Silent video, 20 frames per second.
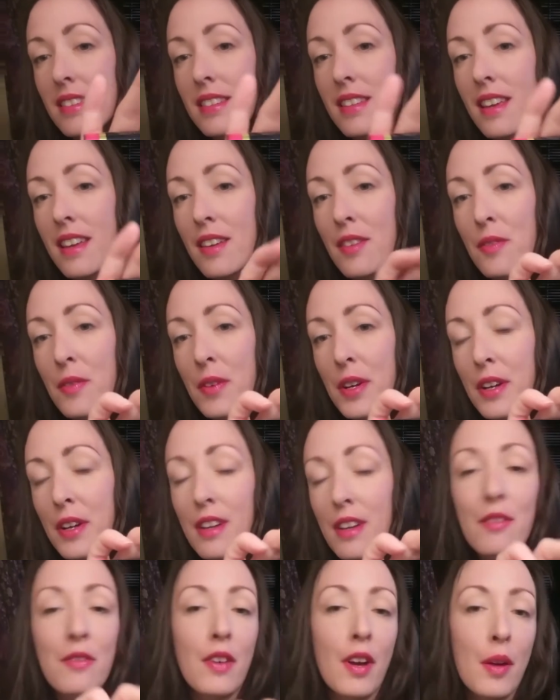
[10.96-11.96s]
a
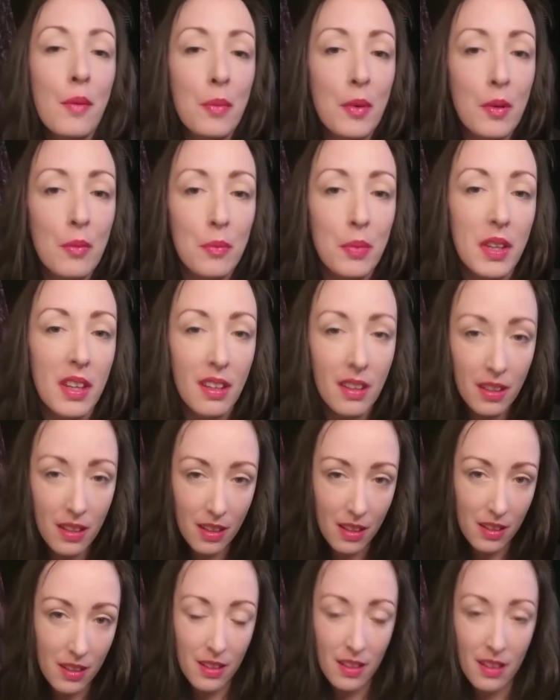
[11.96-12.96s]
very vibrant
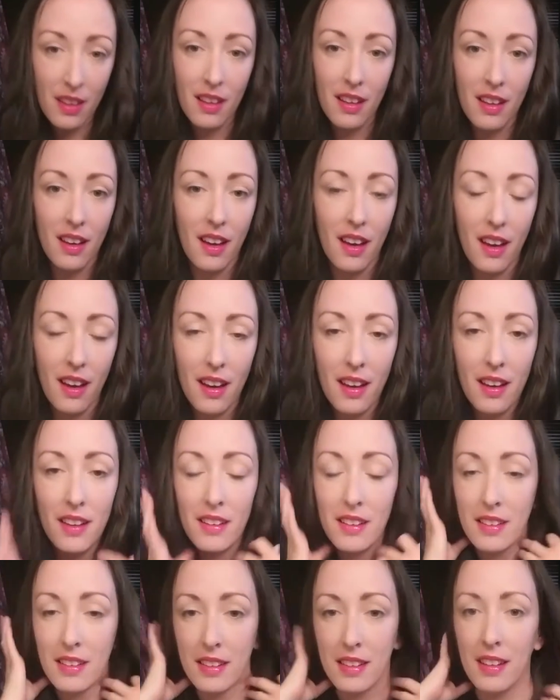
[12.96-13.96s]
pink.
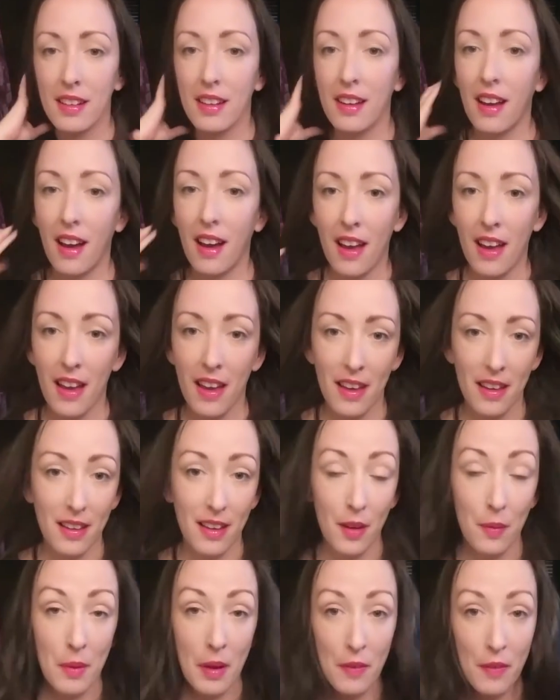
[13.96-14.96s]
And I
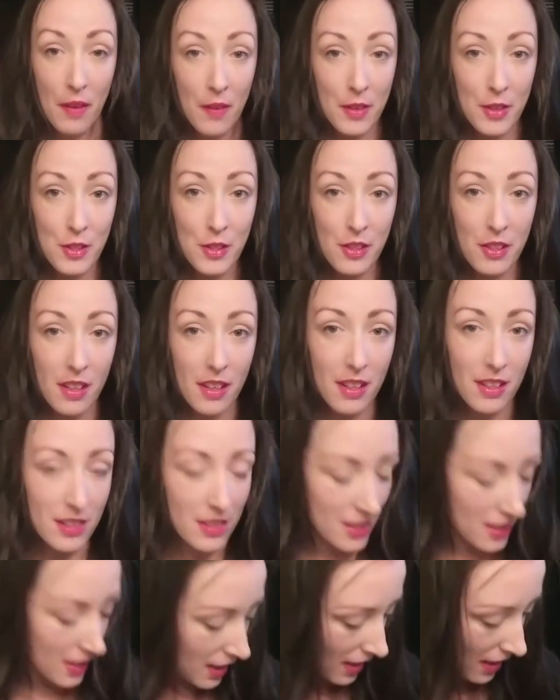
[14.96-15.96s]
got my favorite shirt on
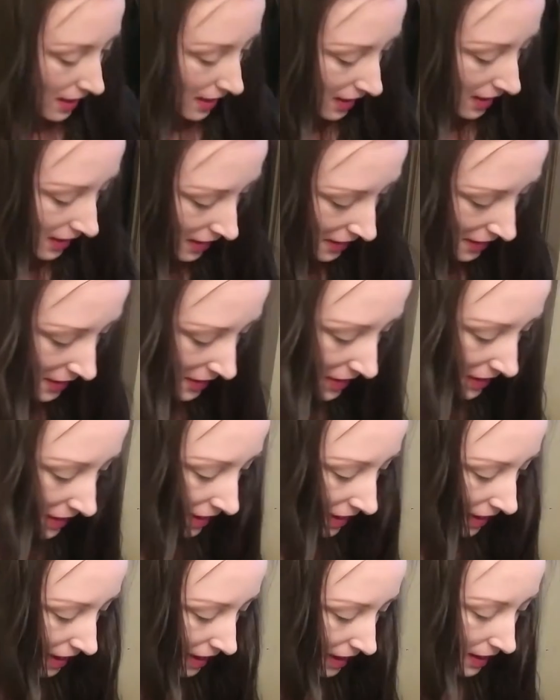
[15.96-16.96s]
today.
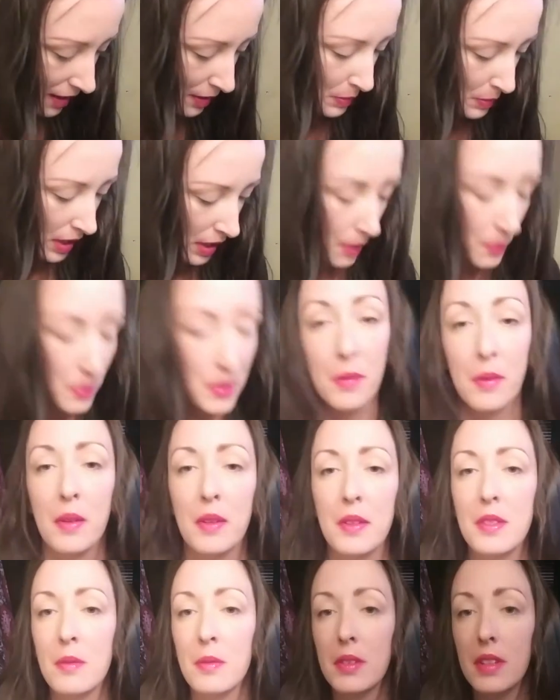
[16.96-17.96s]
Topped it with
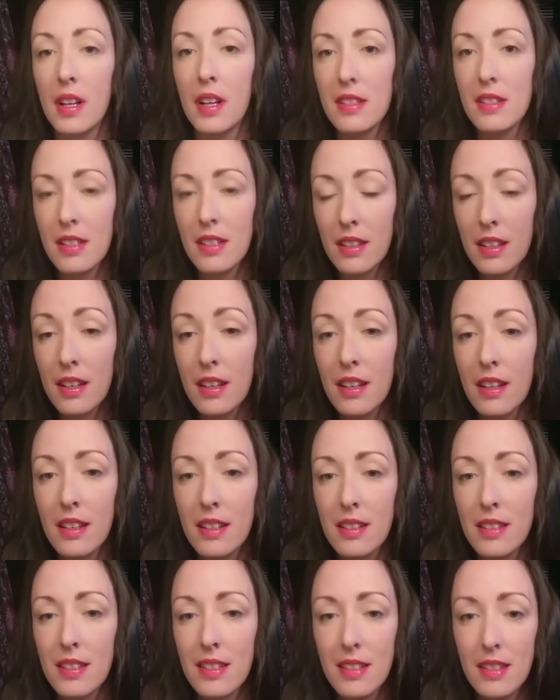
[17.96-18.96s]
some Glossy
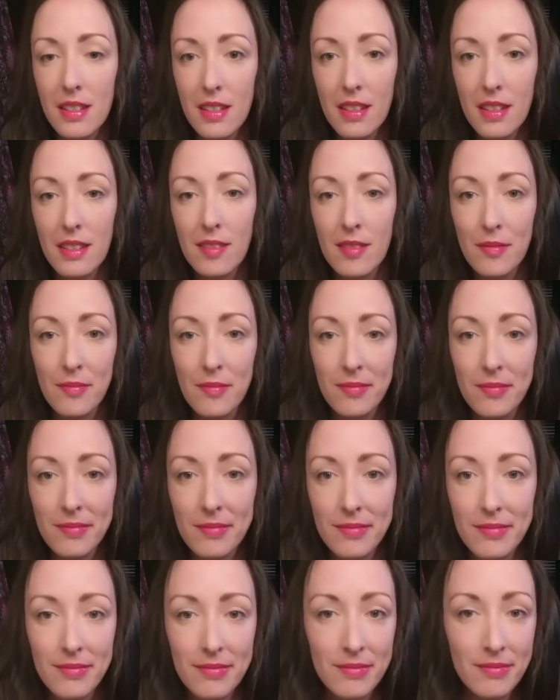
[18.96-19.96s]
Gloss.
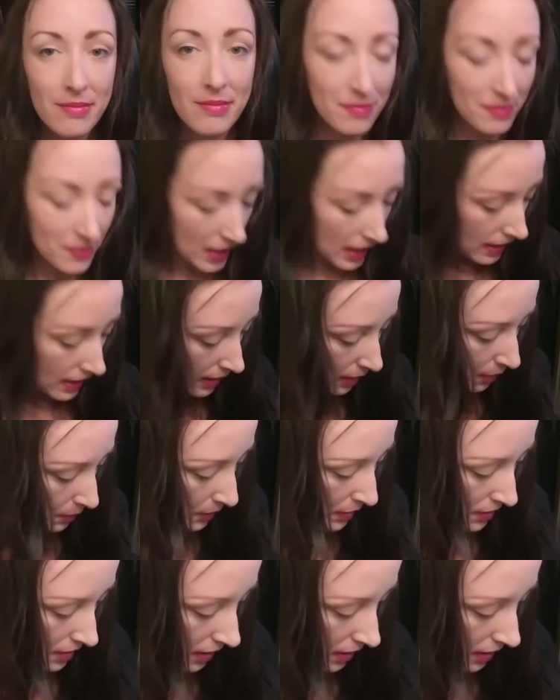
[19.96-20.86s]
Okay, now I'm just